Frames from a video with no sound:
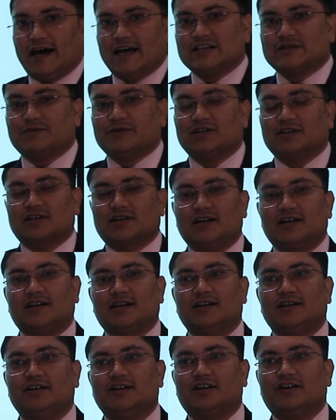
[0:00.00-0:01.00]
As per the
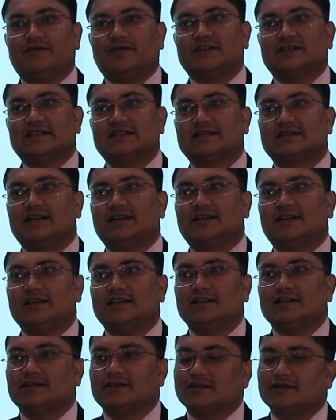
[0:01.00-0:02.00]
criteria of
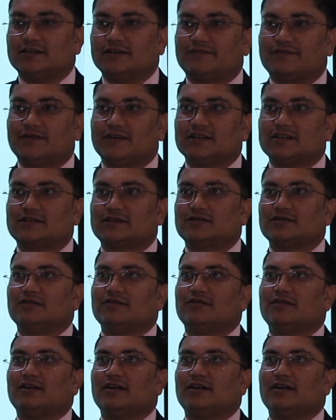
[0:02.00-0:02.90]
essentiality, the first